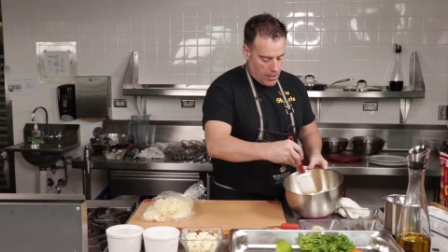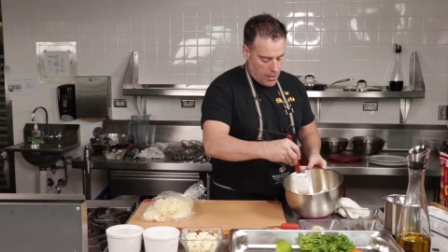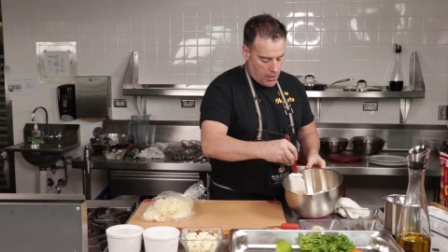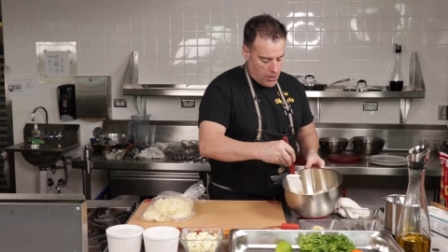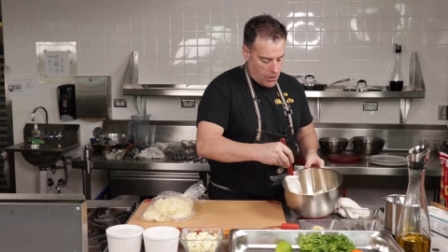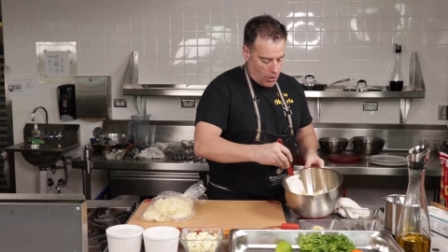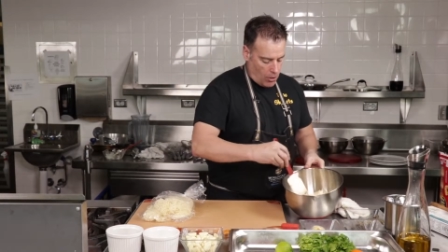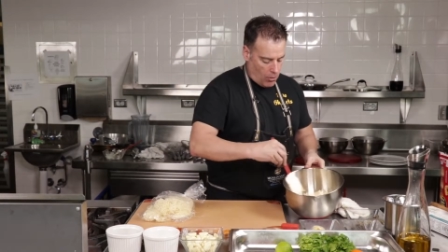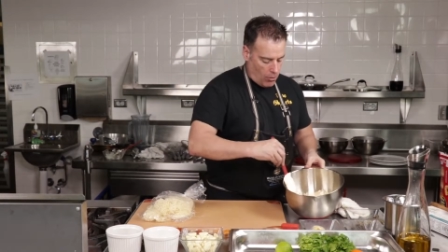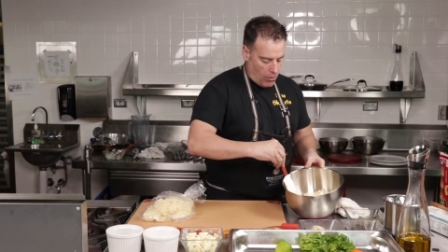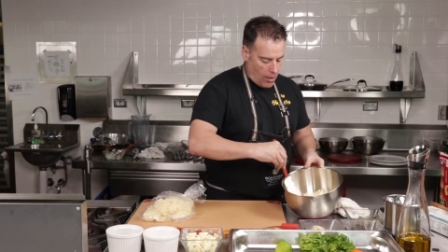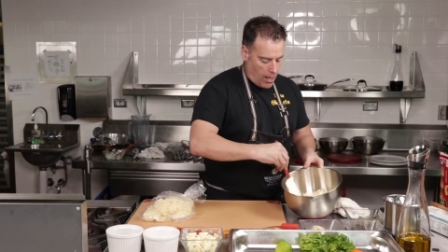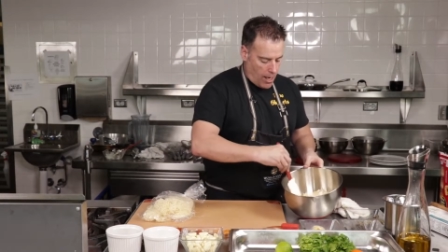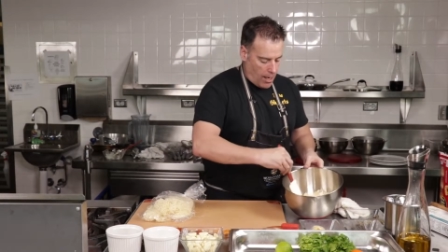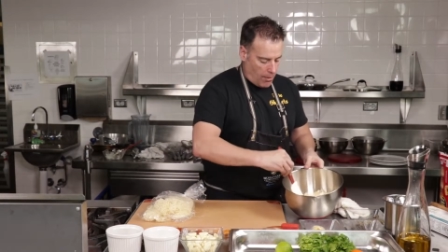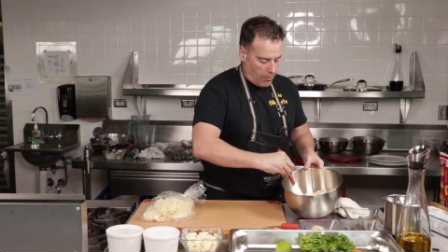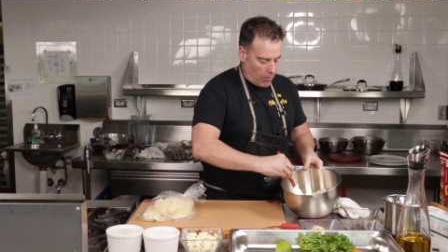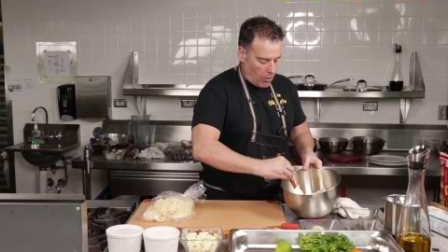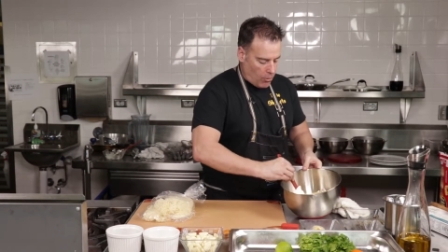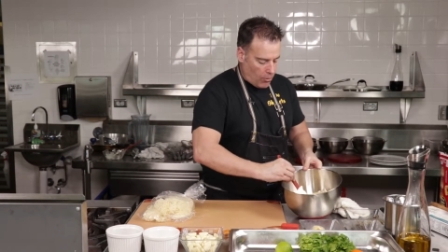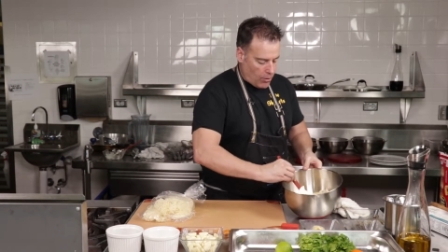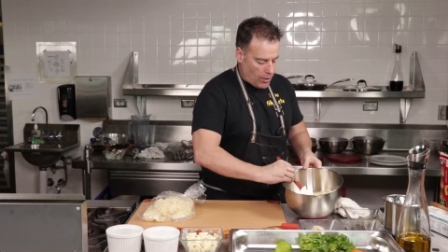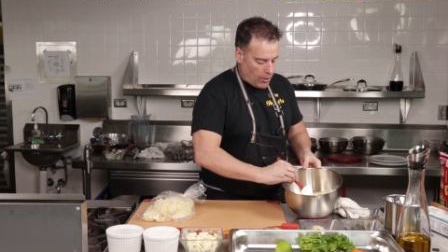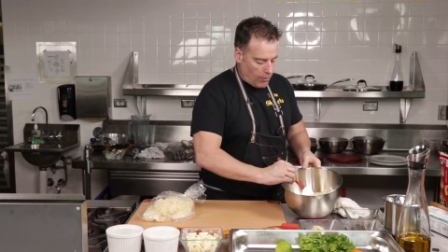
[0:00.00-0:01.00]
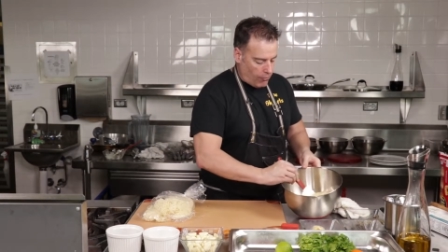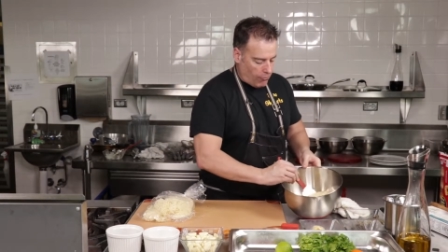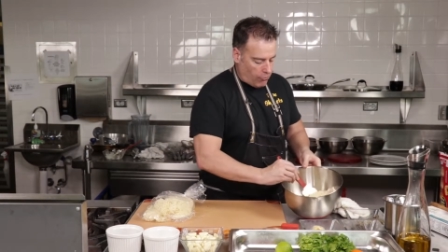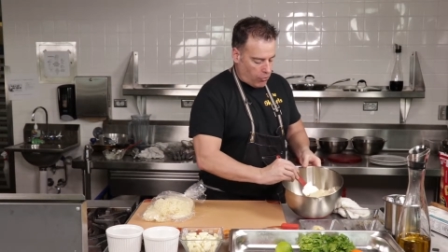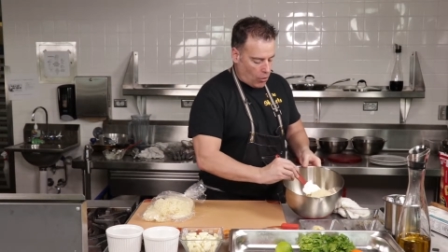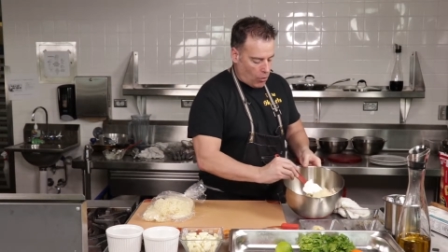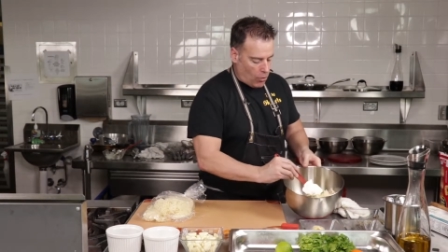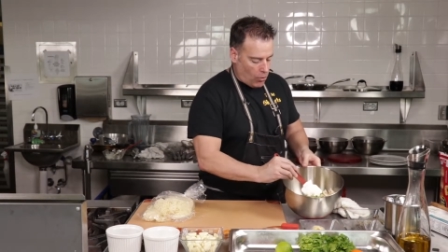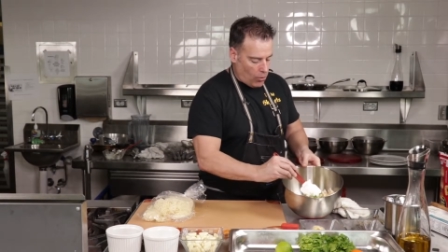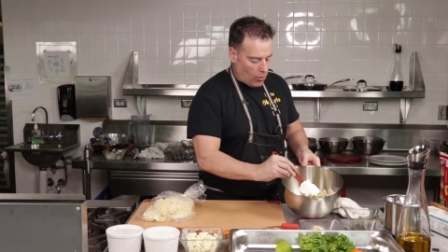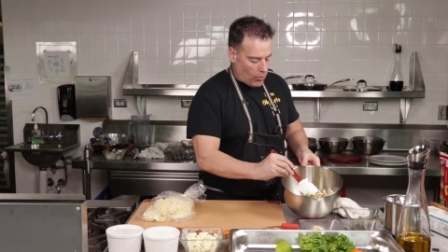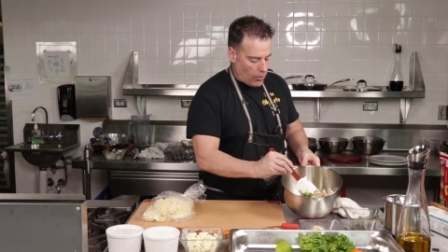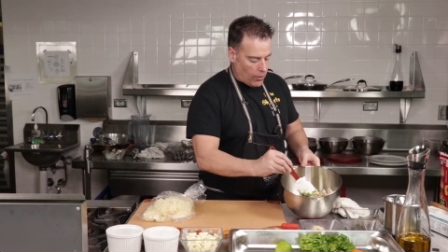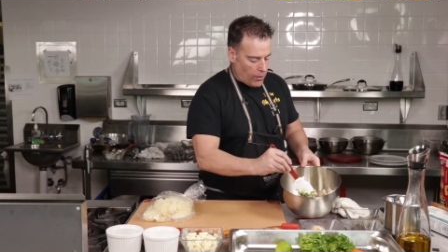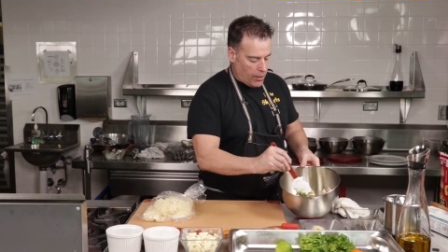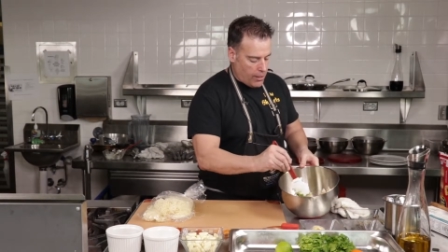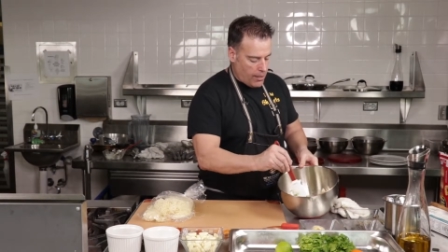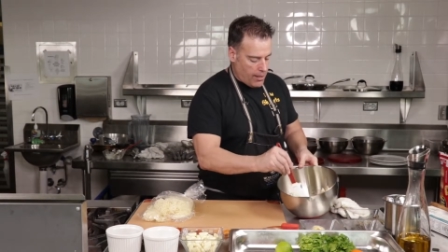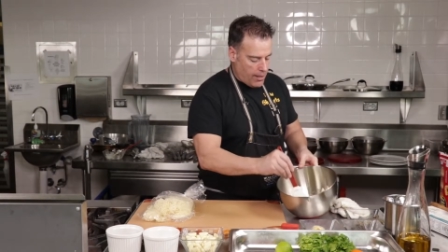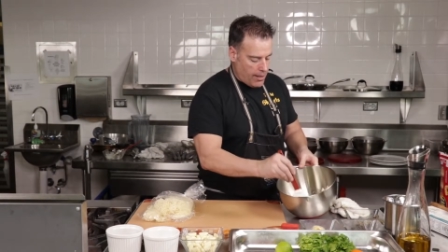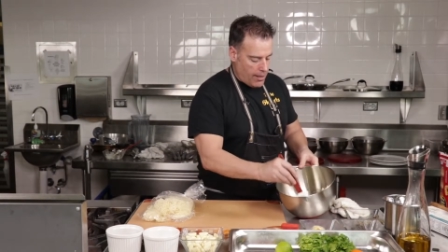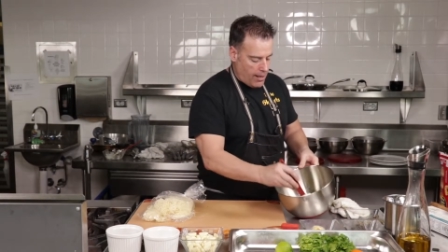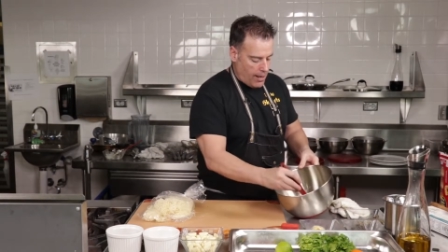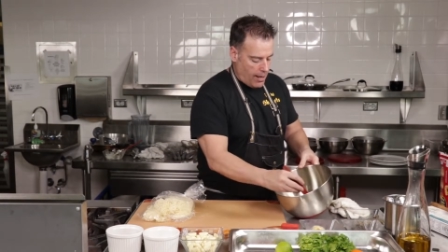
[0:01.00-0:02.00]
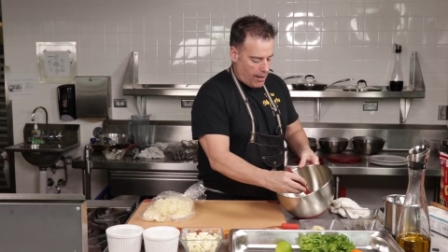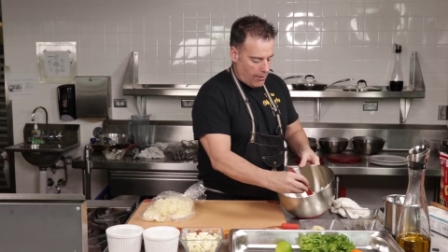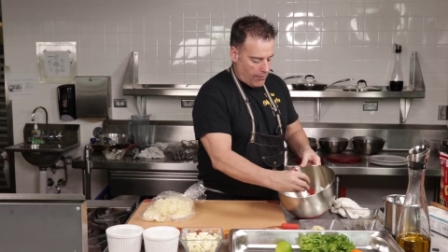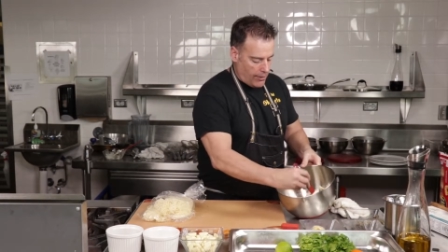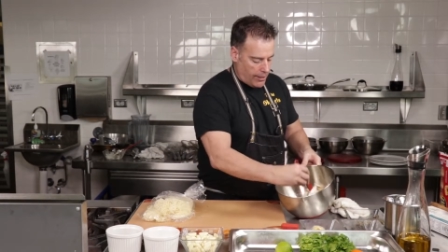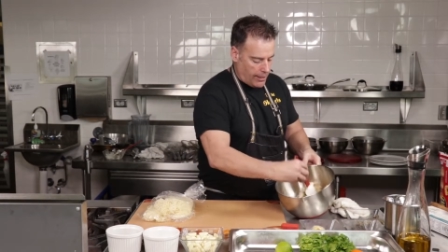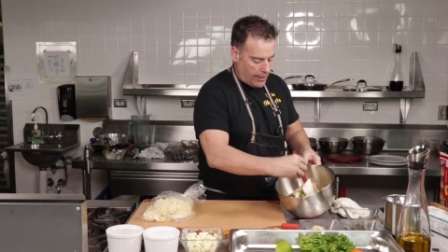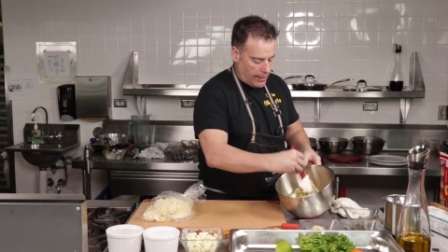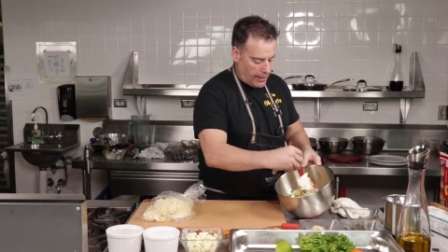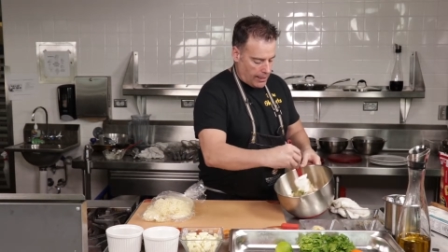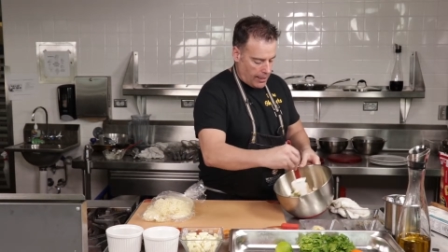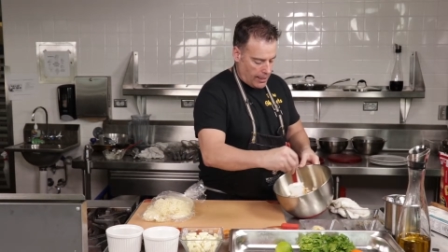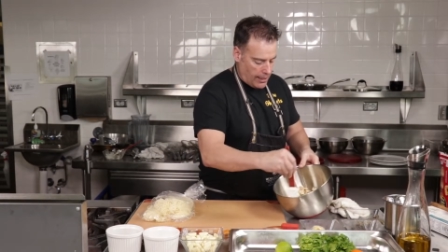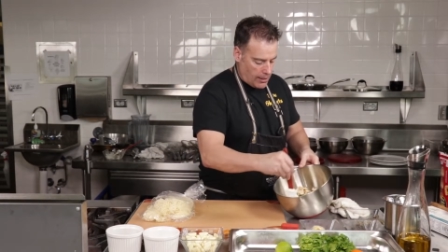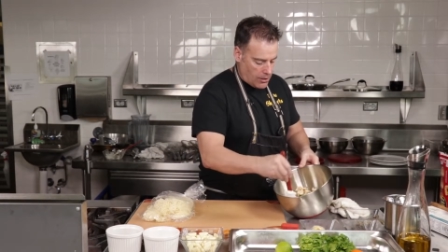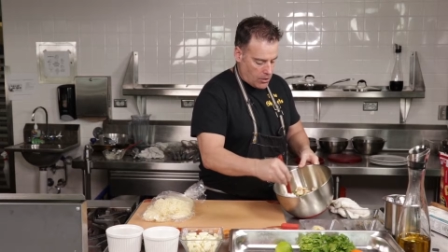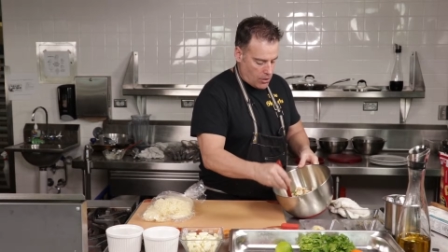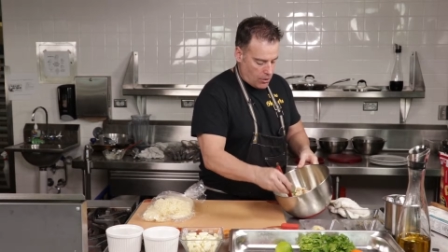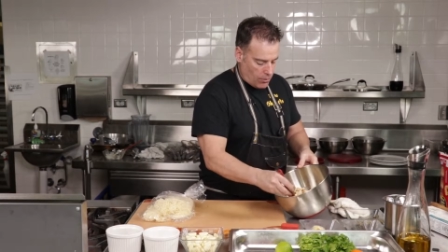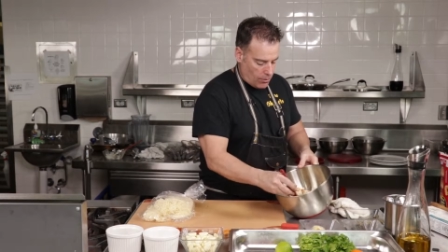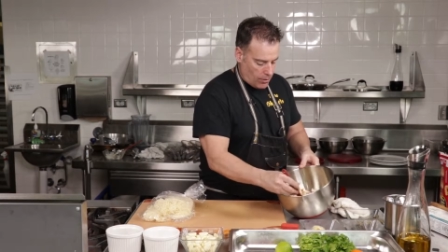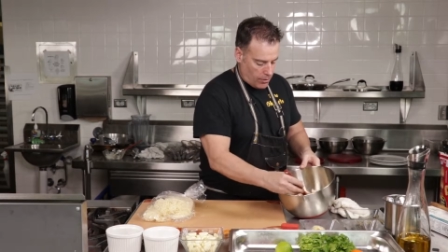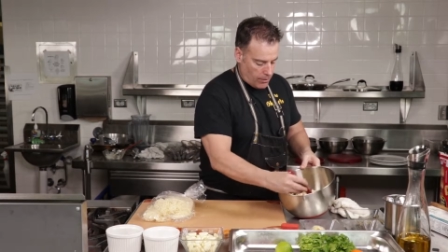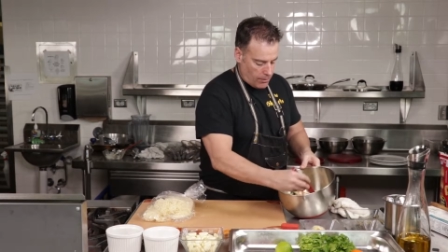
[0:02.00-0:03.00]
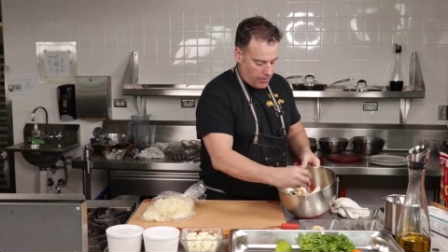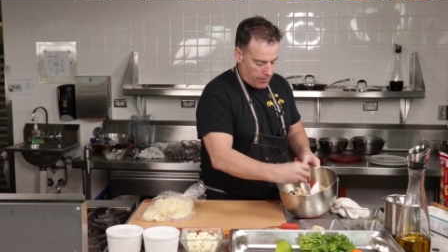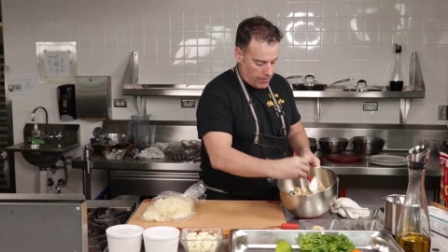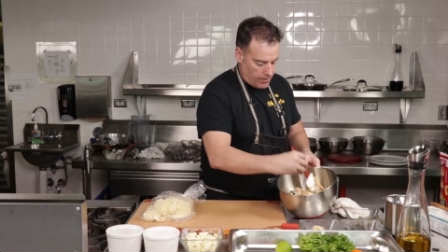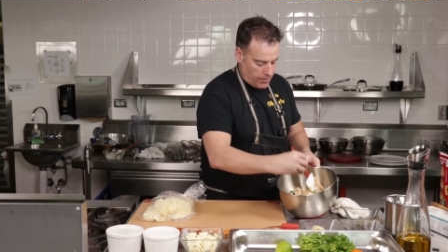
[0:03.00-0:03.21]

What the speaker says: So I'm going to fold everything into it.